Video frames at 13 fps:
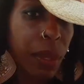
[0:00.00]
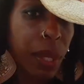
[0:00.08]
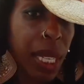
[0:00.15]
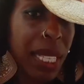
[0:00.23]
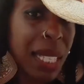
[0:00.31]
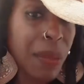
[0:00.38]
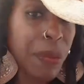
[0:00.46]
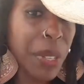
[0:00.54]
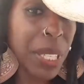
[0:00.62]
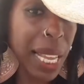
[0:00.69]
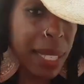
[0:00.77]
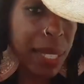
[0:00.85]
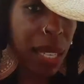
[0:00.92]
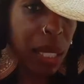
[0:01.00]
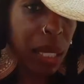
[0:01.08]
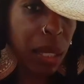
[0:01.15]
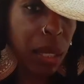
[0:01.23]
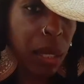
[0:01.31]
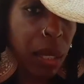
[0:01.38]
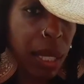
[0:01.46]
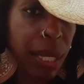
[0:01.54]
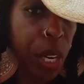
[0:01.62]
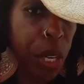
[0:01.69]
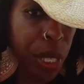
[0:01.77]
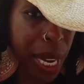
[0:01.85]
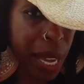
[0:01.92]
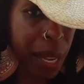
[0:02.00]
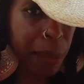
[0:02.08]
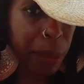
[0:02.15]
Is it Vanessa? Is that her name?